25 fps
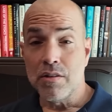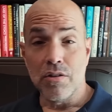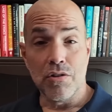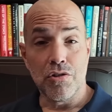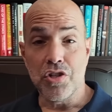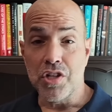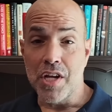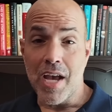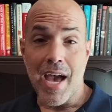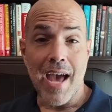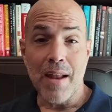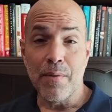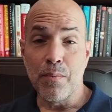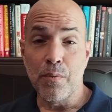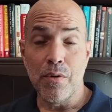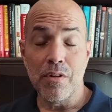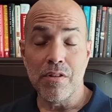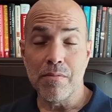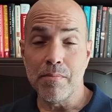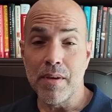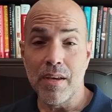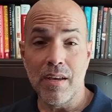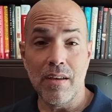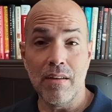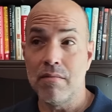chatting with
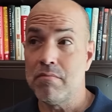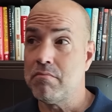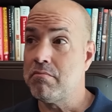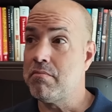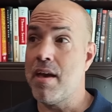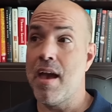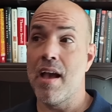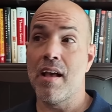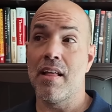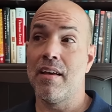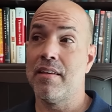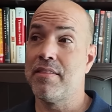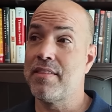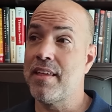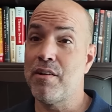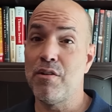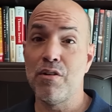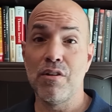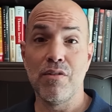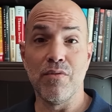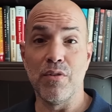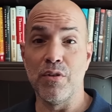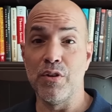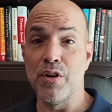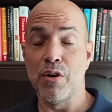me, back like they don't
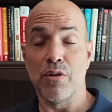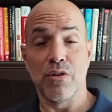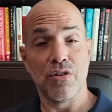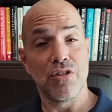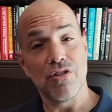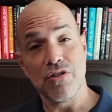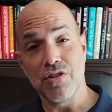even notice.